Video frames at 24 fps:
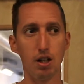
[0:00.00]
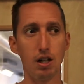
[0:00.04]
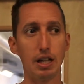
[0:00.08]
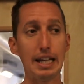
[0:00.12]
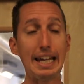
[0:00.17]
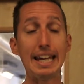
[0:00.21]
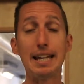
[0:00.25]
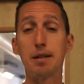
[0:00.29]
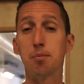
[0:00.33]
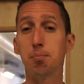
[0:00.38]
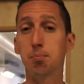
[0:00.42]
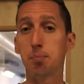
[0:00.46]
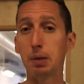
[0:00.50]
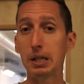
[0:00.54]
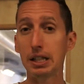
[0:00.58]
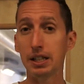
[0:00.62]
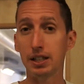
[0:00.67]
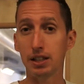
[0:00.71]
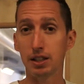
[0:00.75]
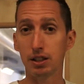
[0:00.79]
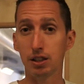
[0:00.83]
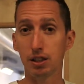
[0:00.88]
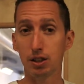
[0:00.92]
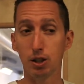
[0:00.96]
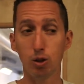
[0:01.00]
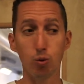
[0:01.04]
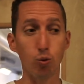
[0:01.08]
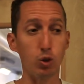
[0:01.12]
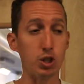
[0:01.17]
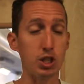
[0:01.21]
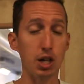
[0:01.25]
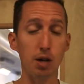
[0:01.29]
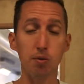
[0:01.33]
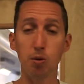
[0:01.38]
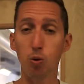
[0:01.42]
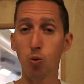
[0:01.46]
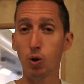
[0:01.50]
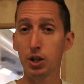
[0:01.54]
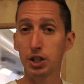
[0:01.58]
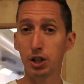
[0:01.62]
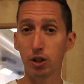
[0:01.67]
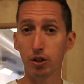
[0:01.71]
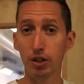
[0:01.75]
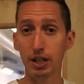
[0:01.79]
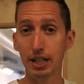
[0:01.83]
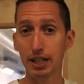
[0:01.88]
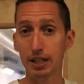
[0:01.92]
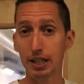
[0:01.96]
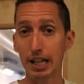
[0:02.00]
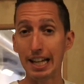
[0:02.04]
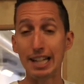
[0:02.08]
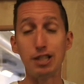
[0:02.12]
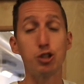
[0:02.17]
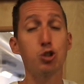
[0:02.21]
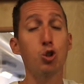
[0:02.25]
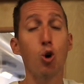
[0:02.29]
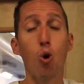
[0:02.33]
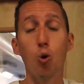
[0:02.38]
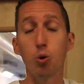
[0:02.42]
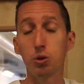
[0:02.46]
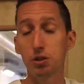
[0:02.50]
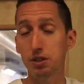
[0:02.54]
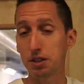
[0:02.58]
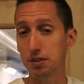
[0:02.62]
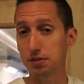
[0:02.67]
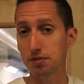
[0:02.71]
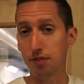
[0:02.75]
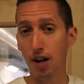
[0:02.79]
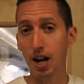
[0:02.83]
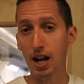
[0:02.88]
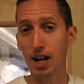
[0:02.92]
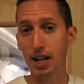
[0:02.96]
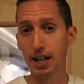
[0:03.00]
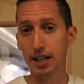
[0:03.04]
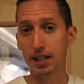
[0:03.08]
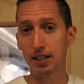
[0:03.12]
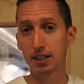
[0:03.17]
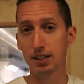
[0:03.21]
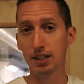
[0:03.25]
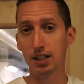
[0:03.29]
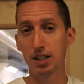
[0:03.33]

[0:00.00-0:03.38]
and B, whichever one you're in is totally fine.